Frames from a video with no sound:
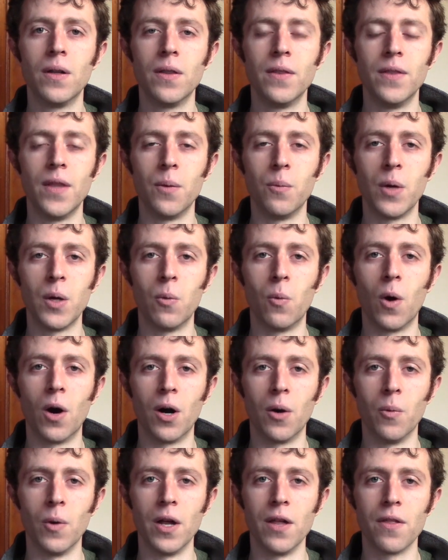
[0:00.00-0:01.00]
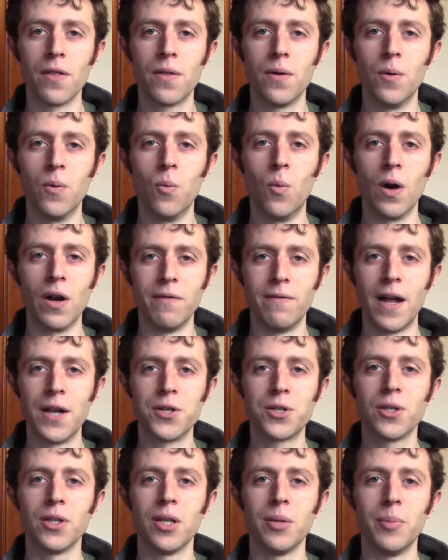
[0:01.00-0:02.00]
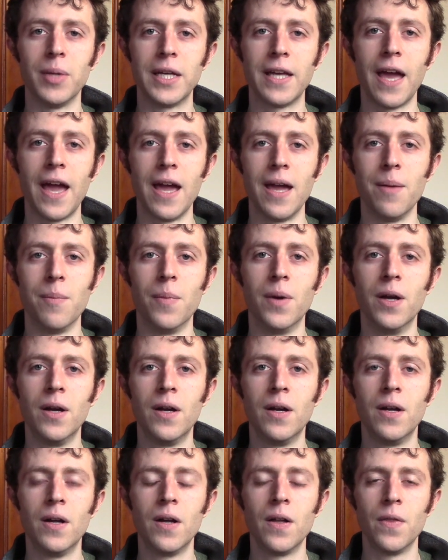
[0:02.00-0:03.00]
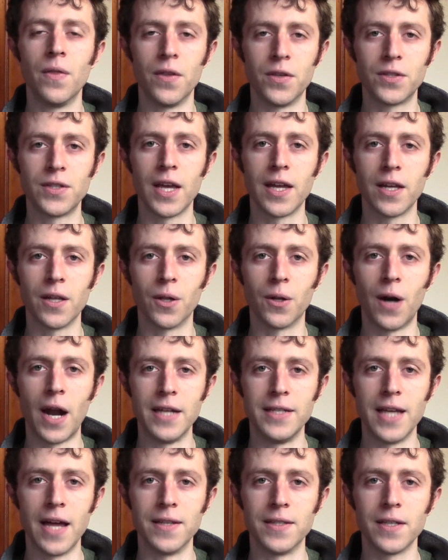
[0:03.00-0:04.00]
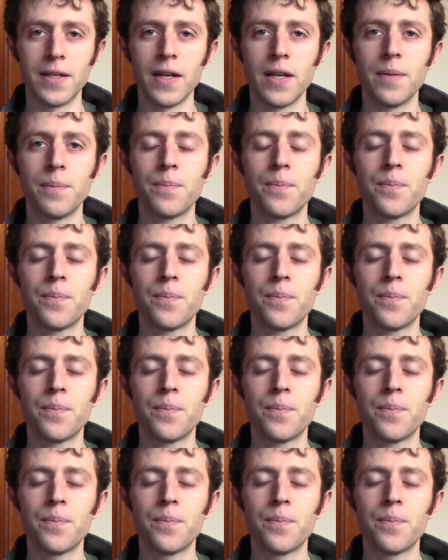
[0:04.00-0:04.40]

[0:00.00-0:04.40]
than we were with what eventually became the singular identity.